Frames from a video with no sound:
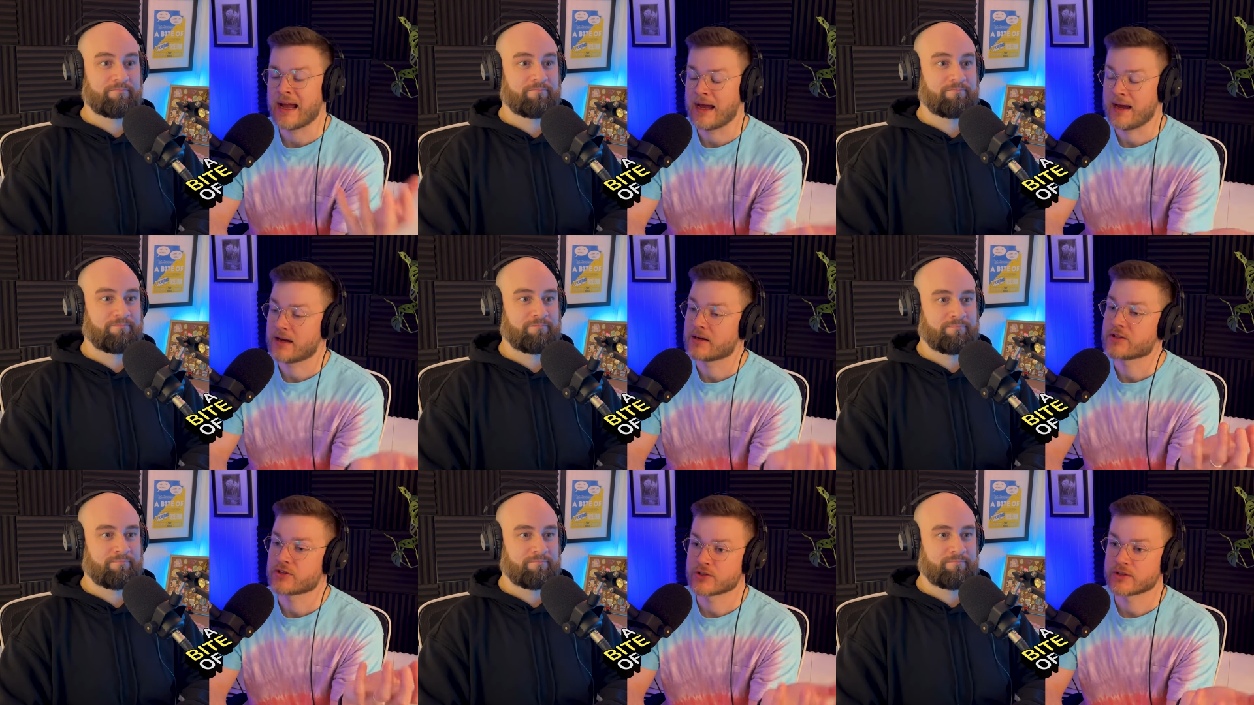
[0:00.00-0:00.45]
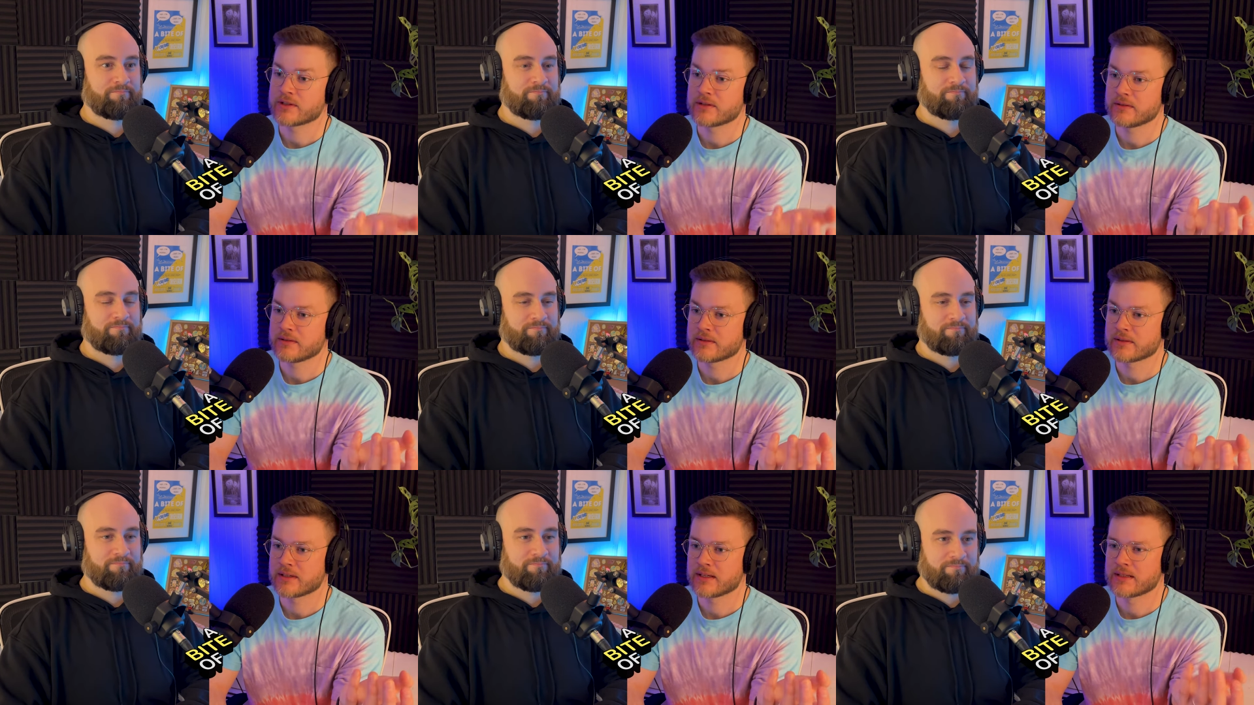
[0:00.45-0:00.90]

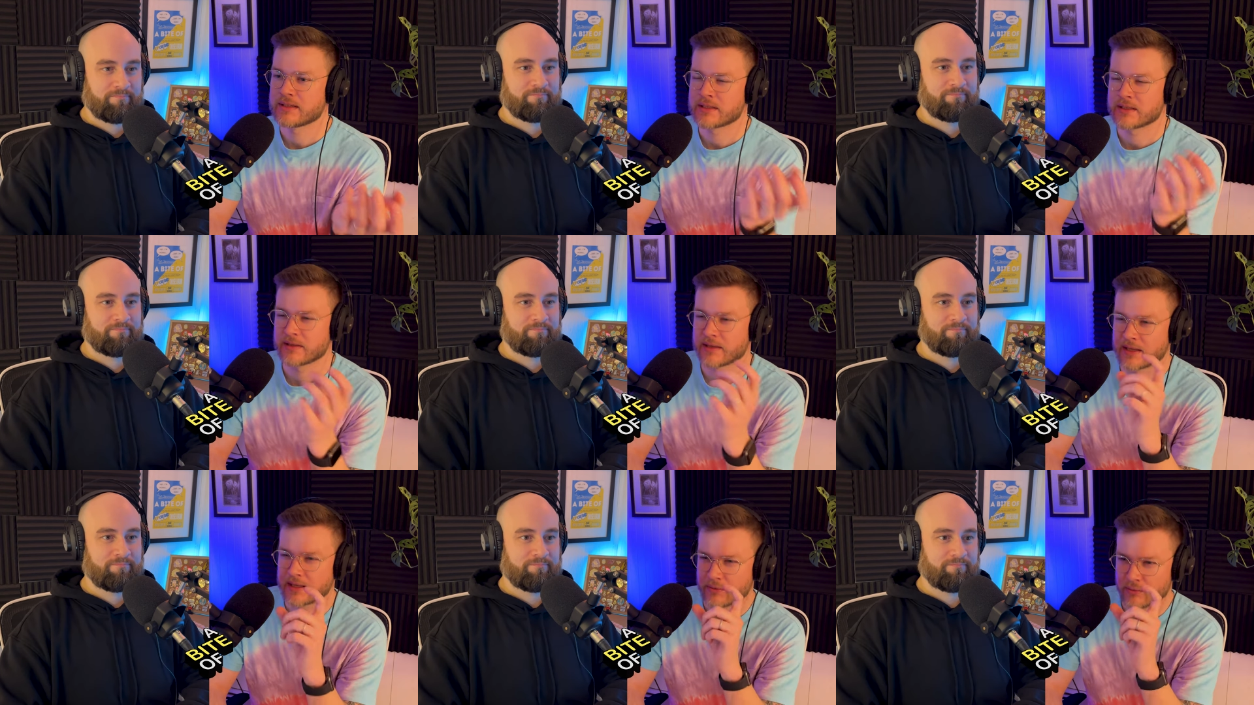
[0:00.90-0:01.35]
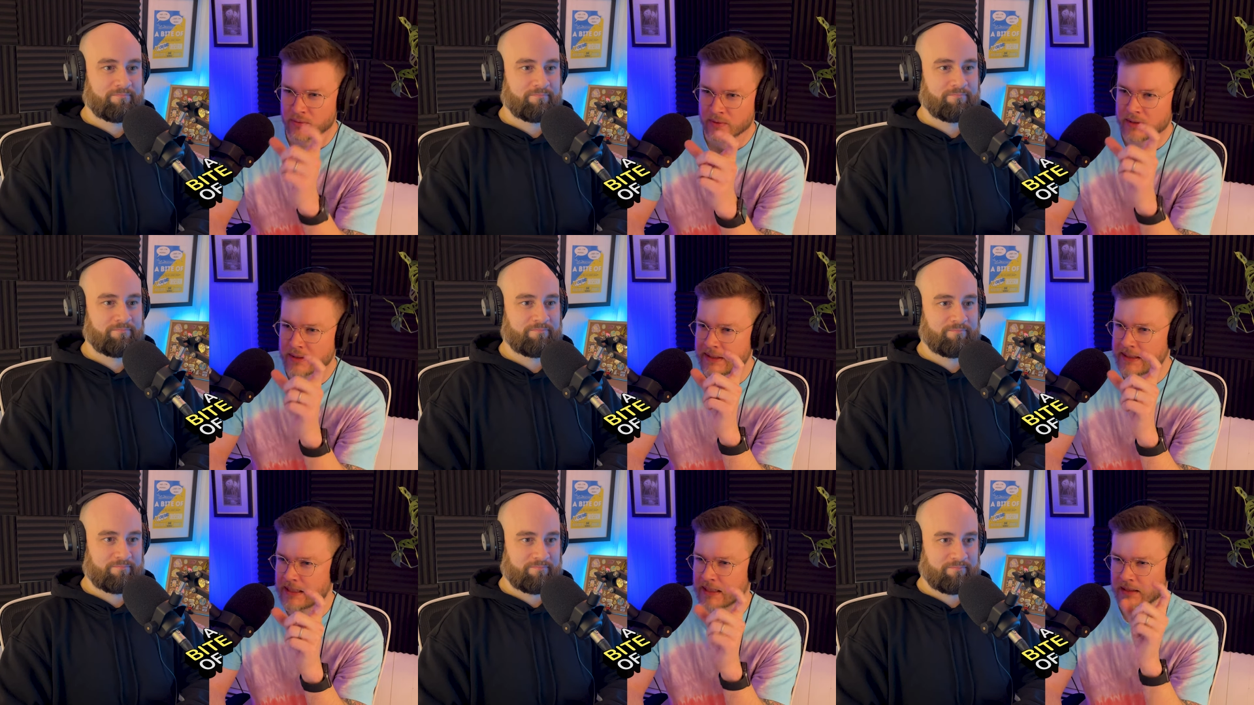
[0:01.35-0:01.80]
Speaker 1: action and to, like,
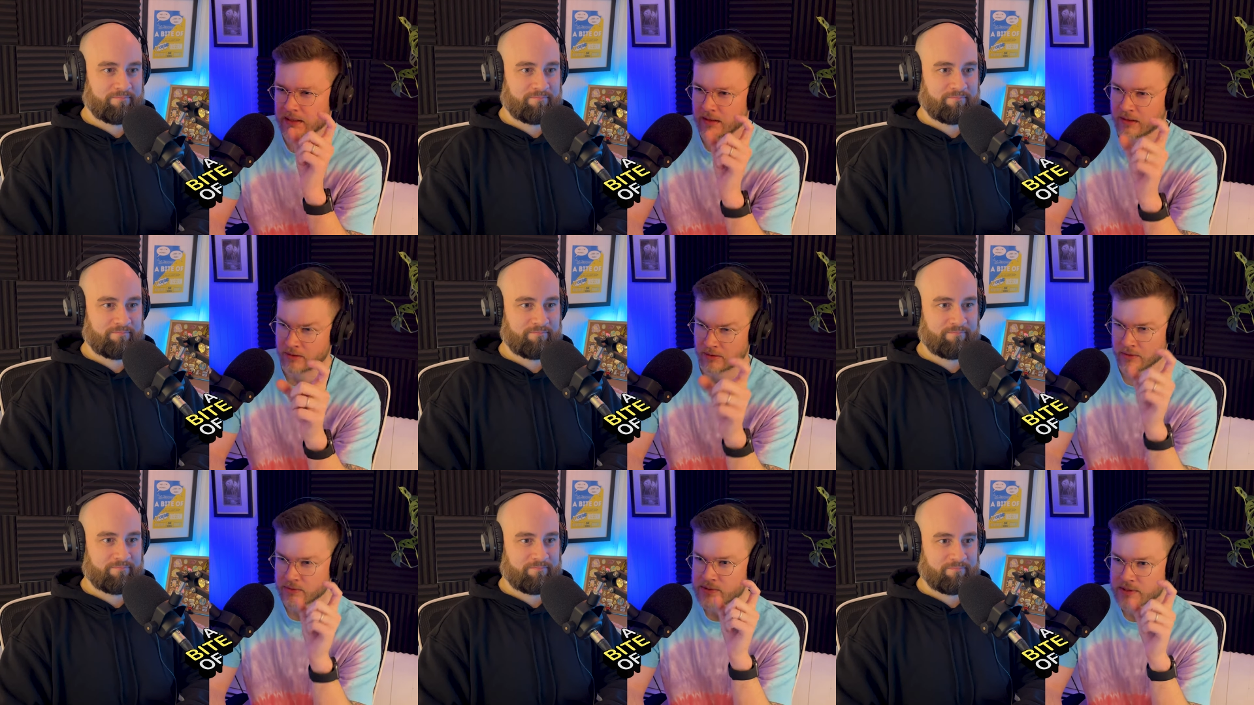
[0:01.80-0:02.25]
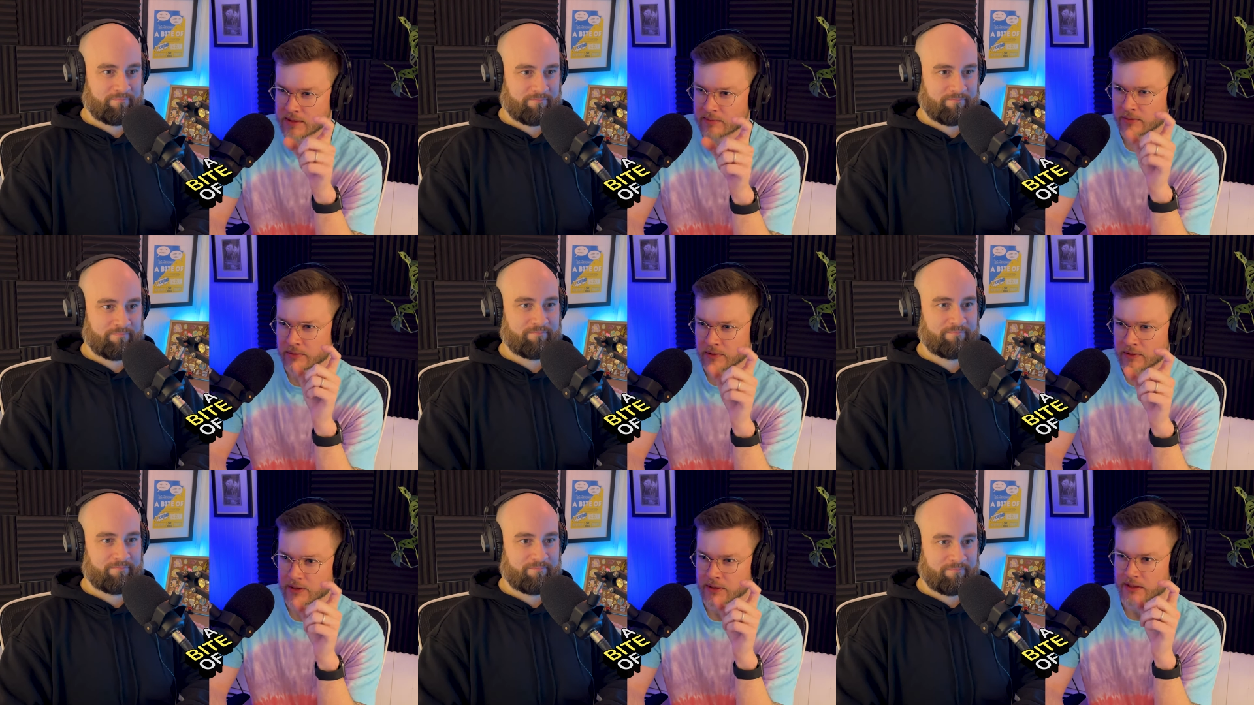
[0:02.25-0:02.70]
really get a close-up
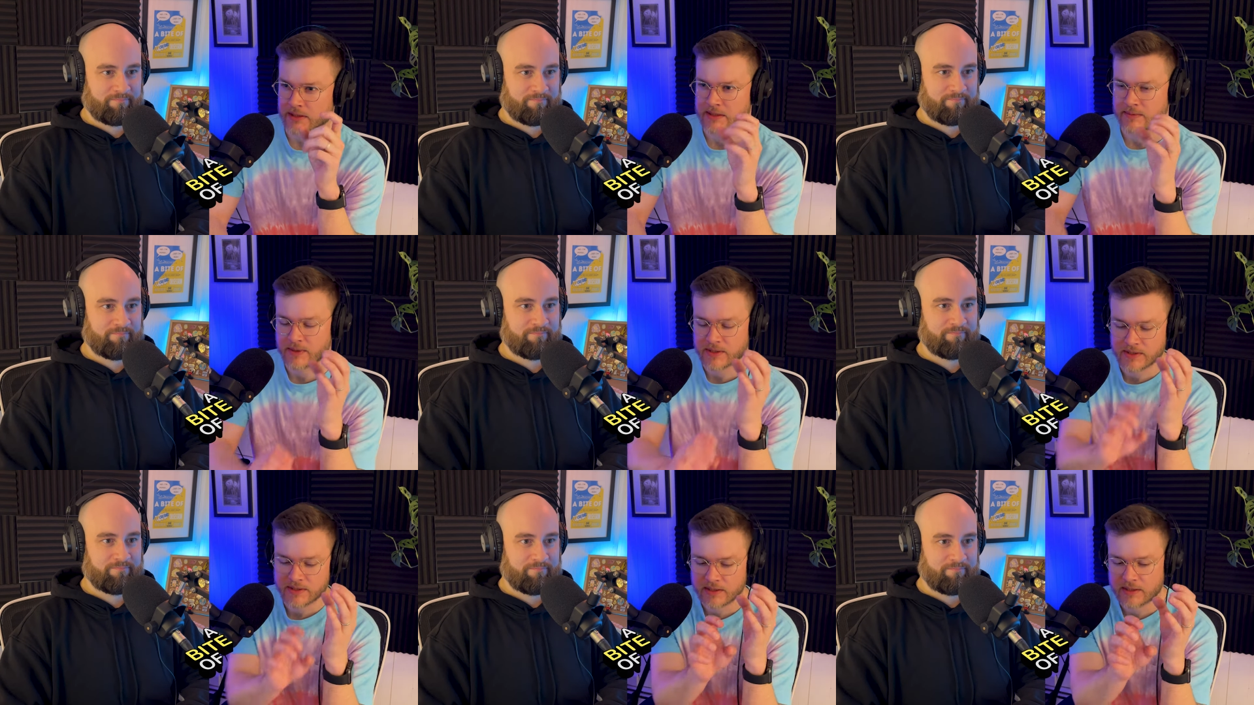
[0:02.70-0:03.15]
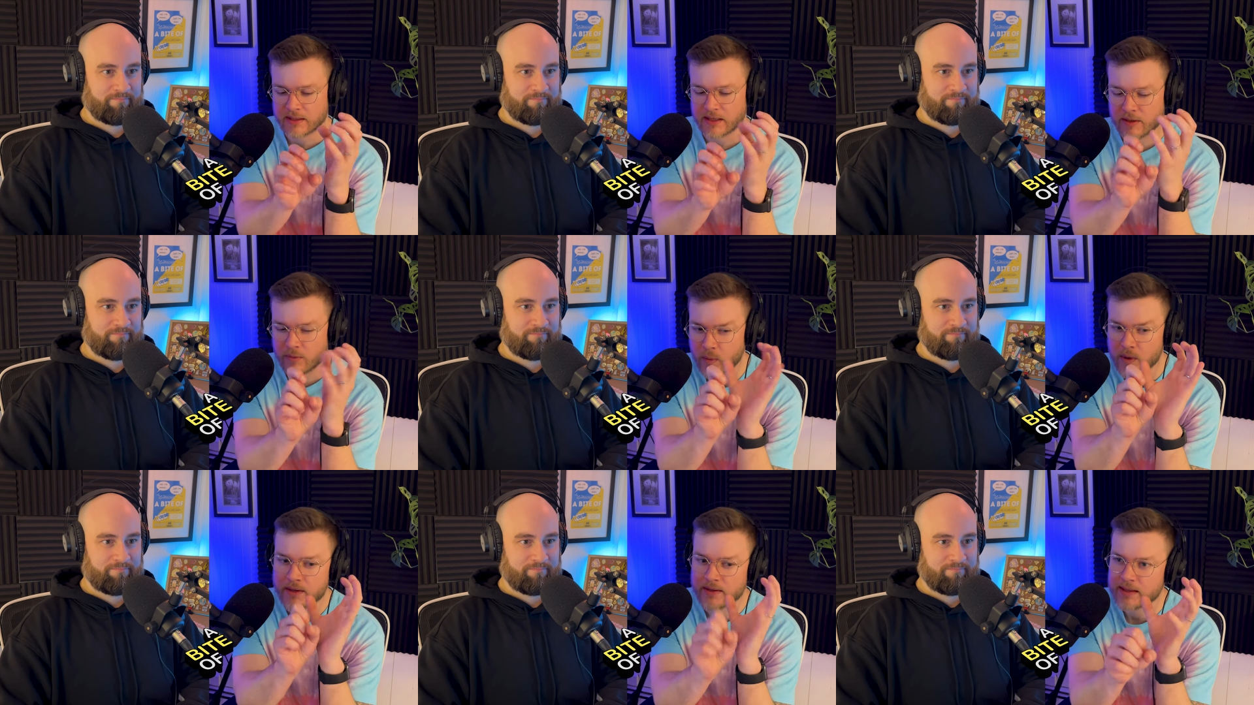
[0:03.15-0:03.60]
look, especially,
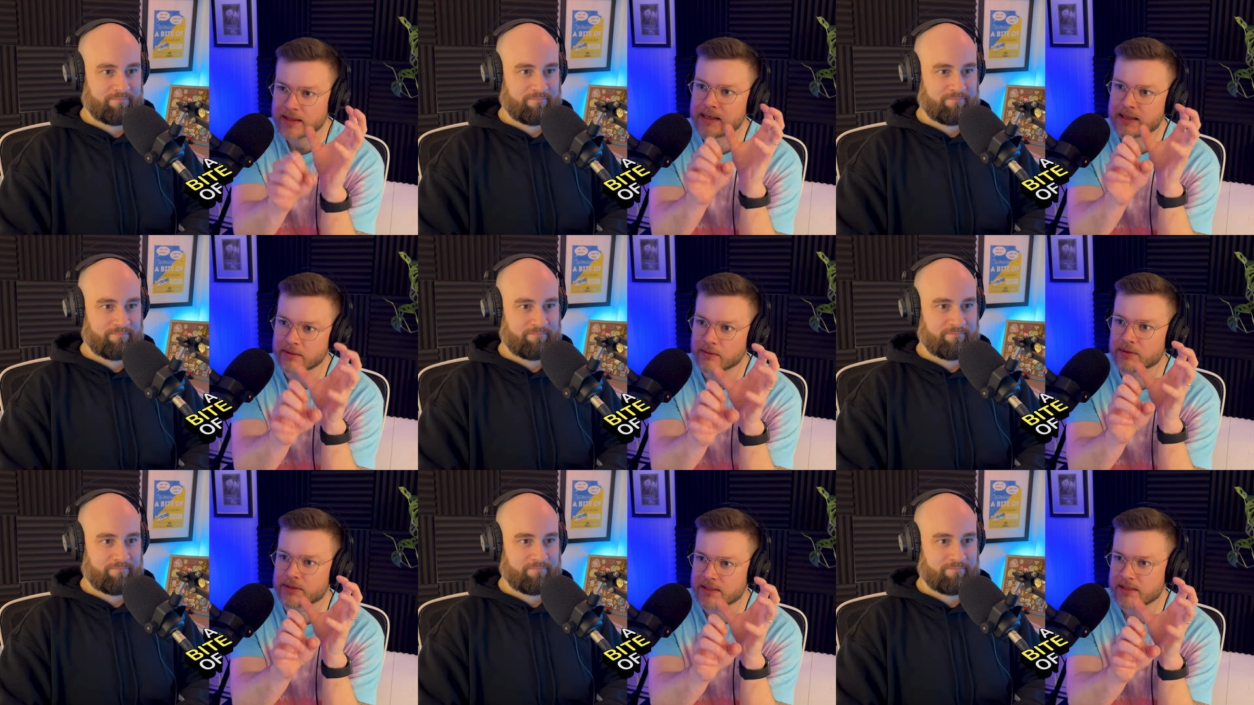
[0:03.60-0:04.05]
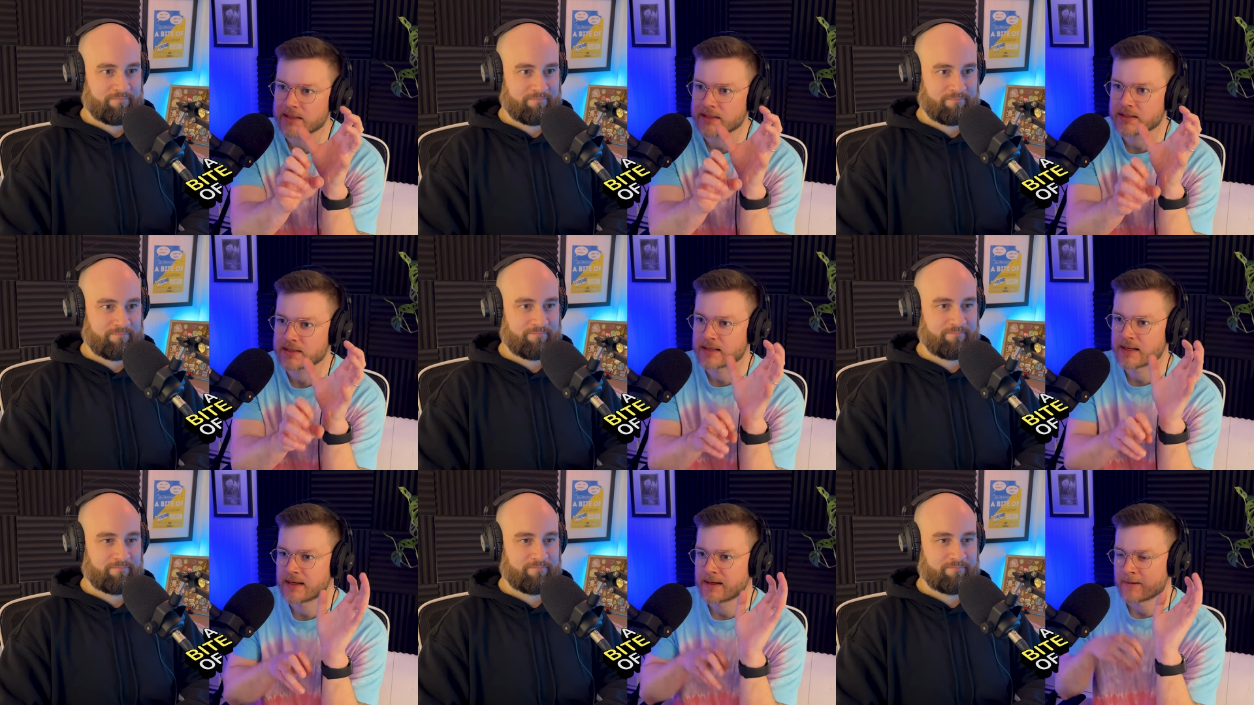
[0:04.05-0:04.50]
like, where the hilt
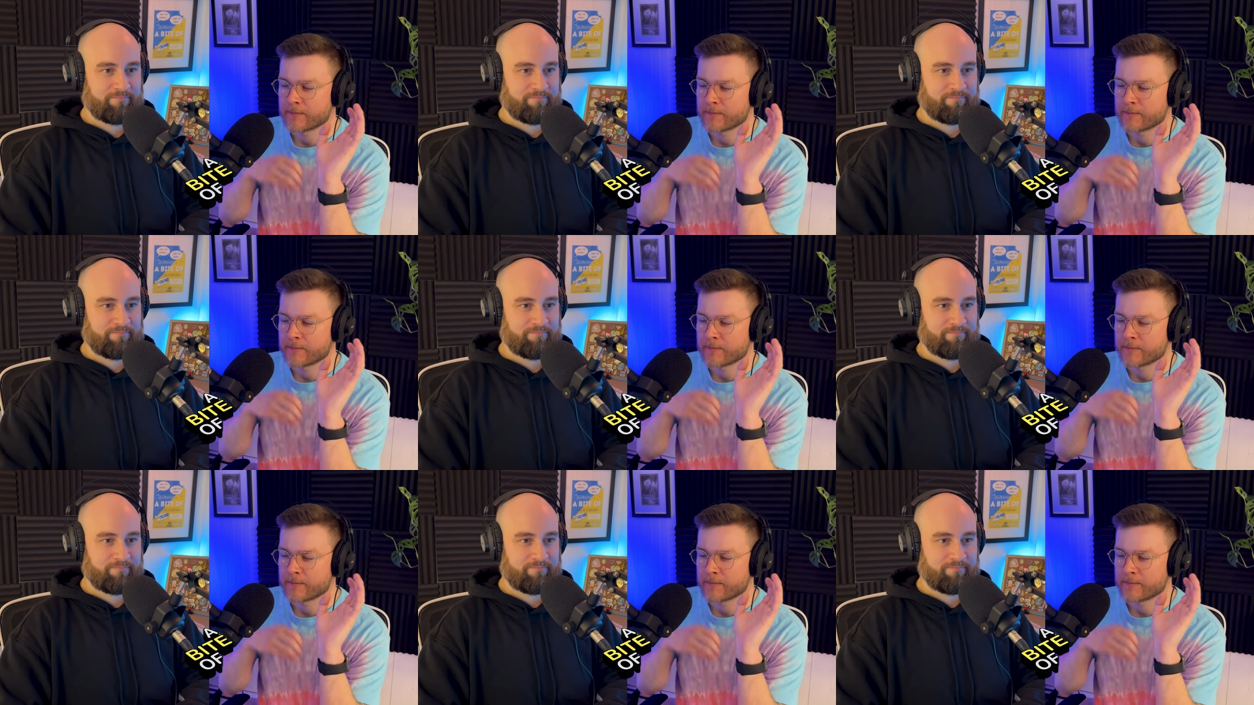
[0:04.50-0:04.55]
is,